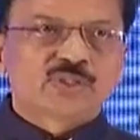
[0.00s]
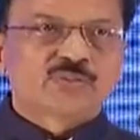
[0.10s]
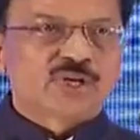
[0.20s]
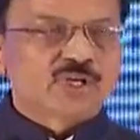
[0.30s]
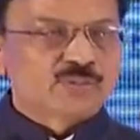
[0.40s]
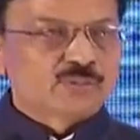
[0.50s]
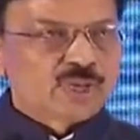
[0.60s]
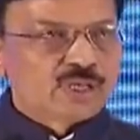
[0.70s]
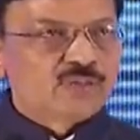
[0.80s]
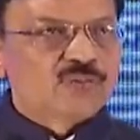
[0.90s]
very
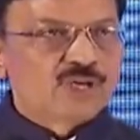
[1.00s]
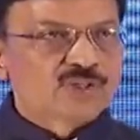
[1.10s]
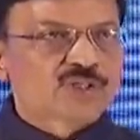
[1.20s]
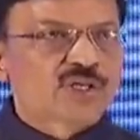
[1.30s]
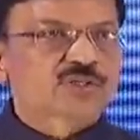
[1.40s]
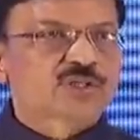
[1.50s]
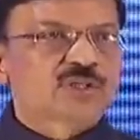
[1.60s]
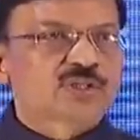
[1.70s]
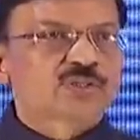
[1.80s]
many vice chancellors,